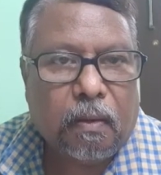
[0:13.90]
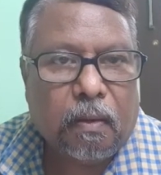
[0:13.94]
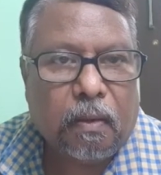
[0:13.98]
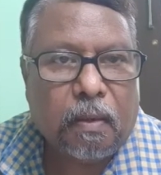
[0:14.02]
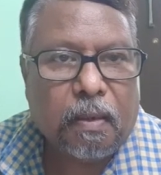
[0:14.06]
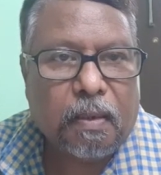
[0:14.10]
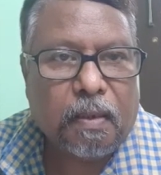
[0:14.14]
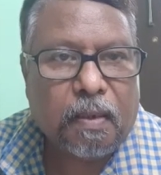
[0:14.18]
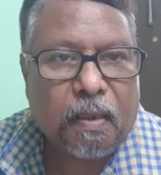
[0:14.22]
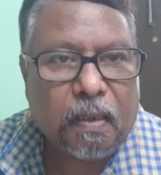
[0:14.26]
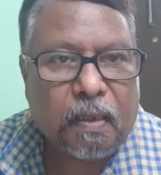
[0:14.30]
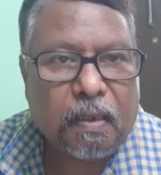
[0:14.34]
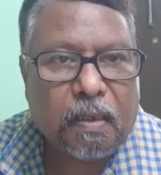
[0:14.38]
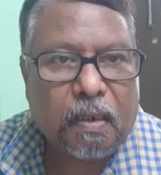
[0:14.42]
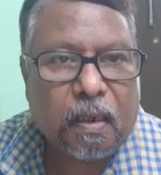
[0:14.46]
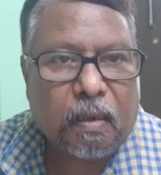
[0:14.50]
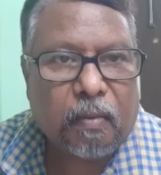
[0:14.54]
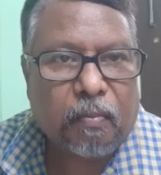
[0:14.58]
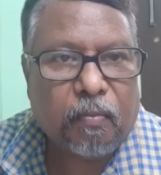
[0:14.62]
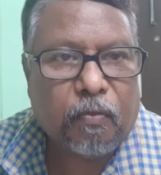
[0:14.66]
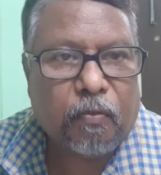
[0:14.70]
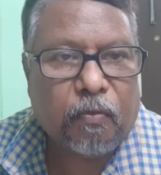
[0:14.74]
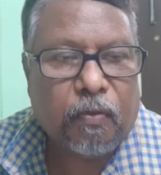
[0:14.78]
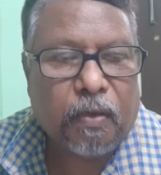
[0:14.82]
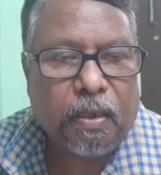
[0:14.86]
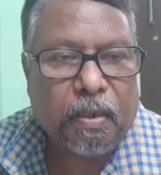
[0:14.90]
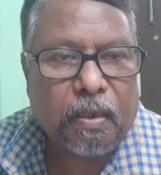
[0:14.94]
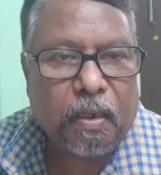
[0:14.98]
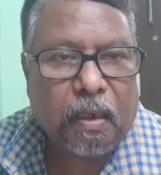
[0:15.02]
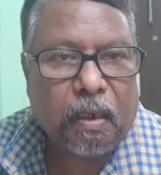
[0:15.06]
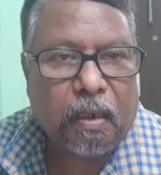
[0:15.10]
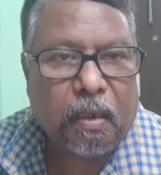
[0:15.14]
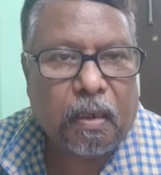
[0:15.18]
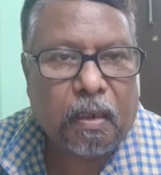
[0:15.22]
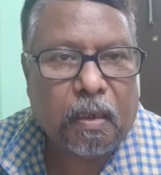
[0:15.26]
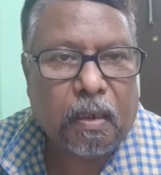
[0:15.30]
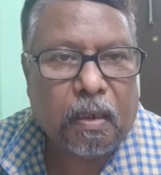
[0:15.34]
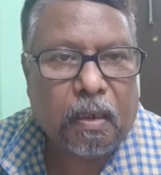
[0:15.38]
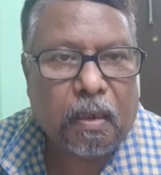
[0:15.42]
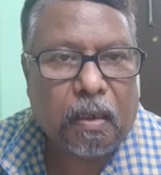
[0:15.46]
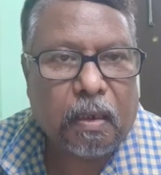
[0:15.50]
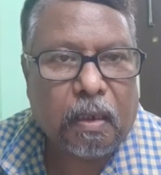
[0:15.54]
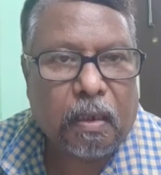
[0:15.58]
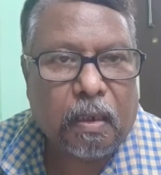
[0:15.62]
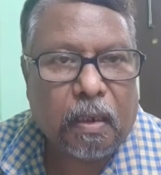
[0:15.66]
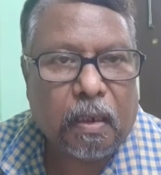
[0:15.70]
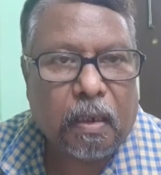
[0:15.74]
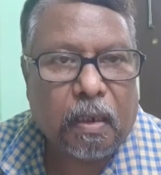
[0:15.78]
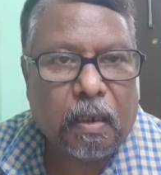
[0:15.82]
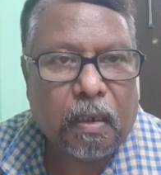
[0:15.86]
system, which
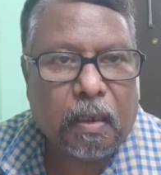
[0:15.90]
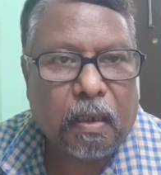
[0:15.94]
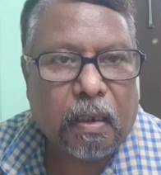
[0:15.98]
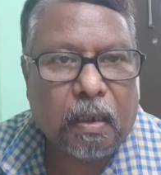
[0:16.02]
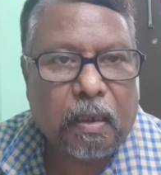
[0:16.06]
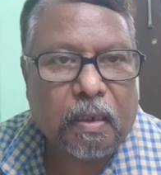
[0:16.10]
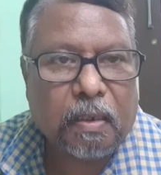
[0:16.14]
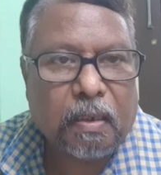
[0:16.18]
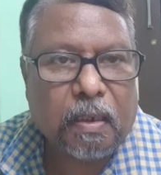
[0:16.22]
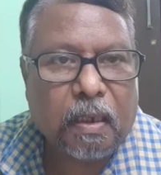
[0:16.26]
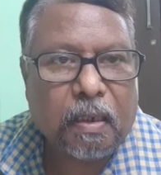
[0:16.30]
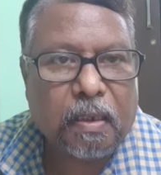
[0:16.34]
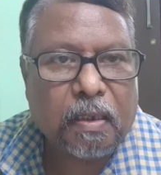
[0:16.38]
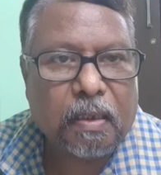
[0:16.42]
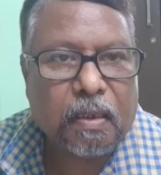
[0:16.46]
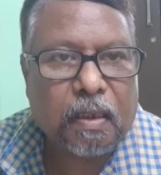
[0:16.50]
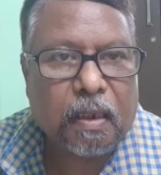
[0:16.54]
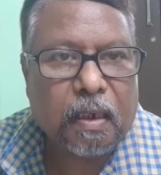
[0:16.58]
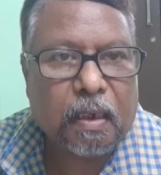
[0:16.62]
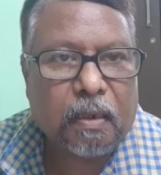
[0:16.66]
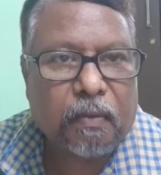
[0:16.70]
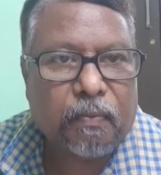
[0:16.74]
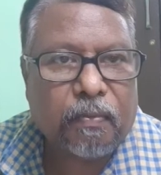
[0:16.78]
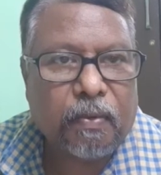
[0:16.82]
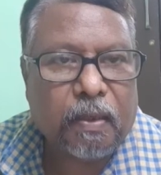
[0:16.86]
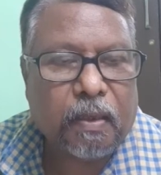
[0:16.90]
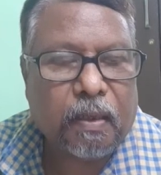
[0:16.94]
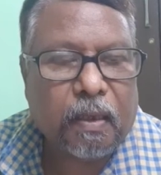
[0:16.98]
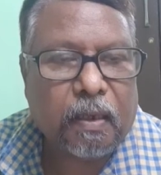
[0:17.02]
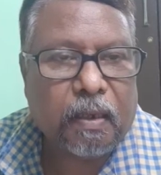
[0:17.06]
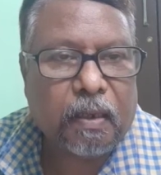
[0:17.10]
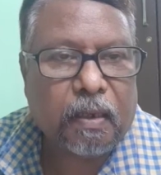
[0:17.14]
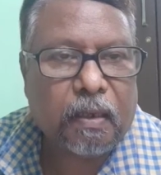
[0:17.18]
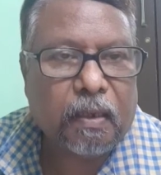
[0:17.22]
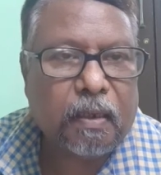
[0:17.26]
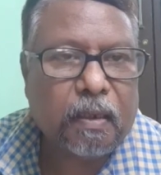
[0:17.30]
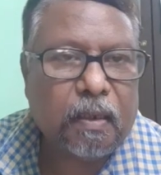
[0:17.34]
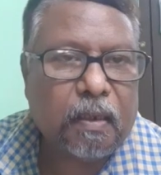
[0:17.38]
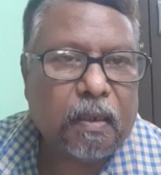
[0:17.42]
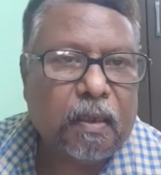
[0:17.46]
is concerned with the